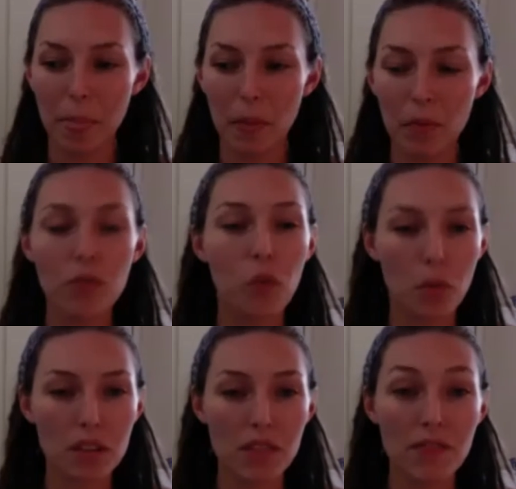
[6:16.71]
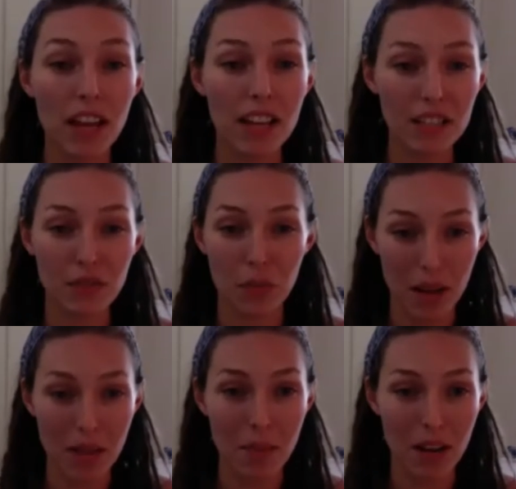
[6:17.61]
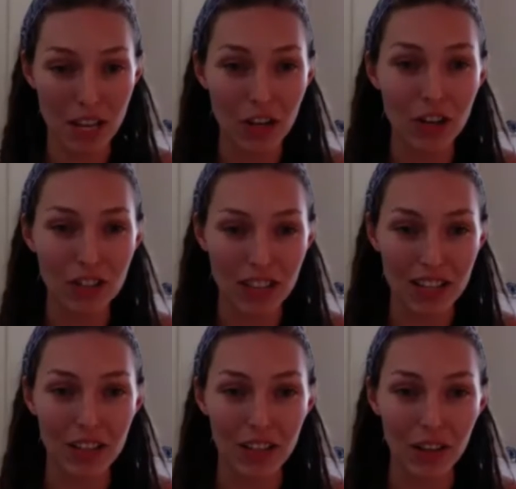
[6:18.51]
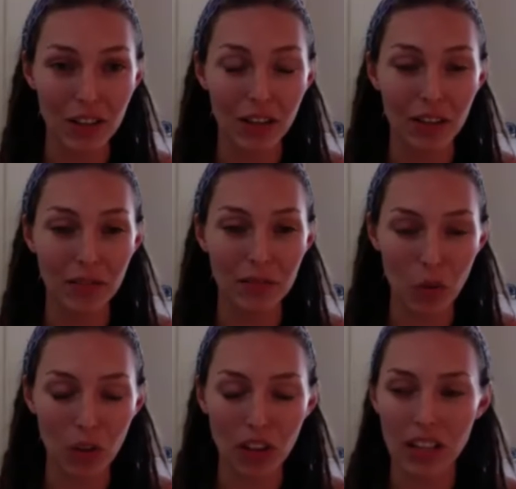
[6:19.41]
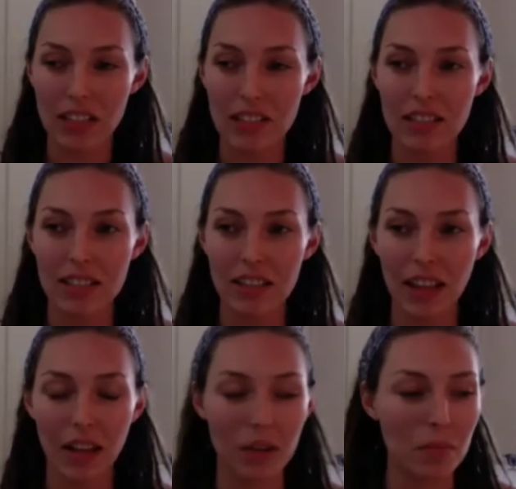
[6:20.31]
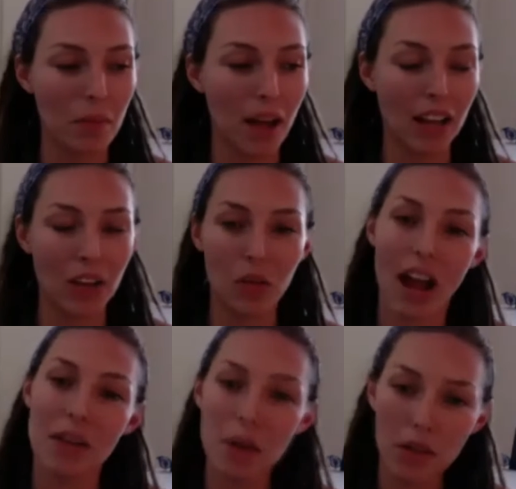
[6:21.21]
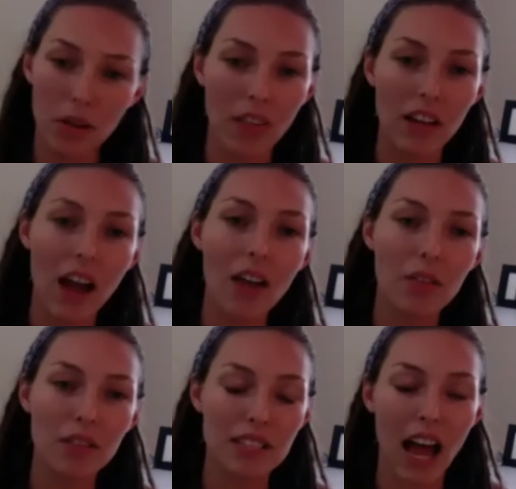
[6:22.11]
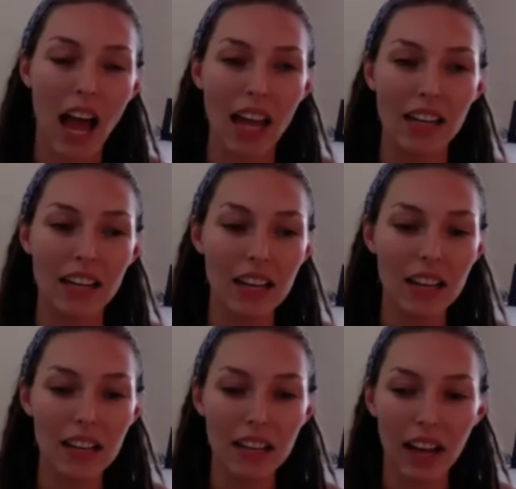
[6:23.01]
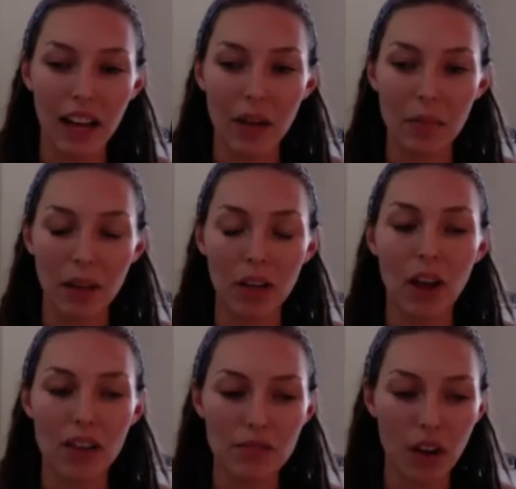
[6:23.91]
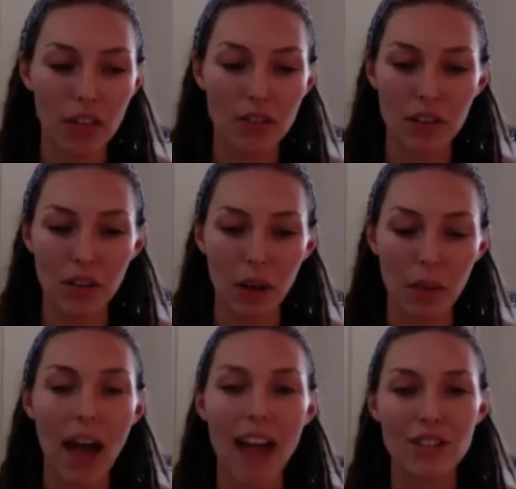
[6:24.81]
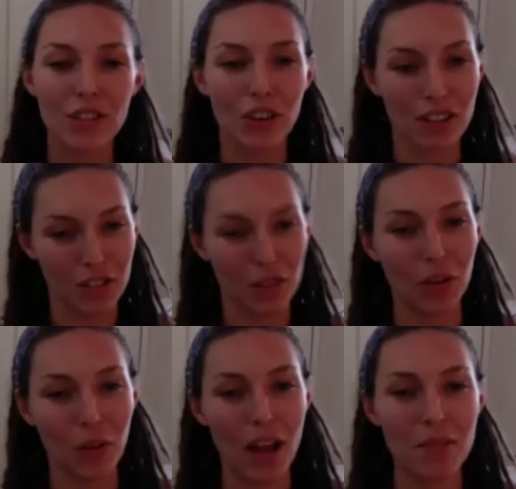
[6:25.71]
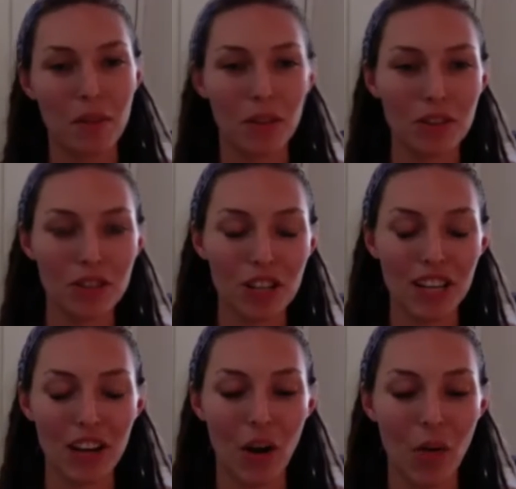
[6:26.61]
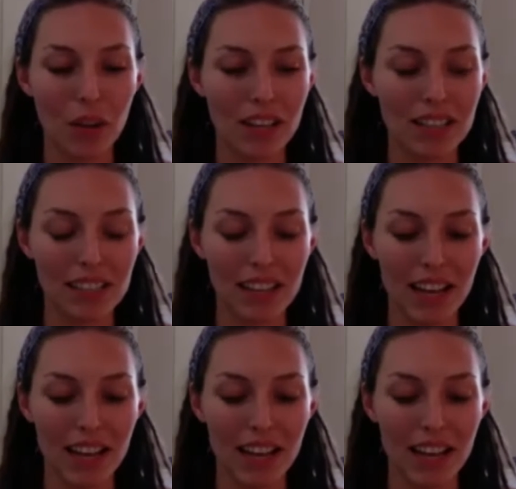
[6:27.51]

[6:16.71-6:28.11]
performed in Vegas for many, many years as a vocalist. And my grandmother on the other side, my grandfather's a pastor, and so the grandmother, she always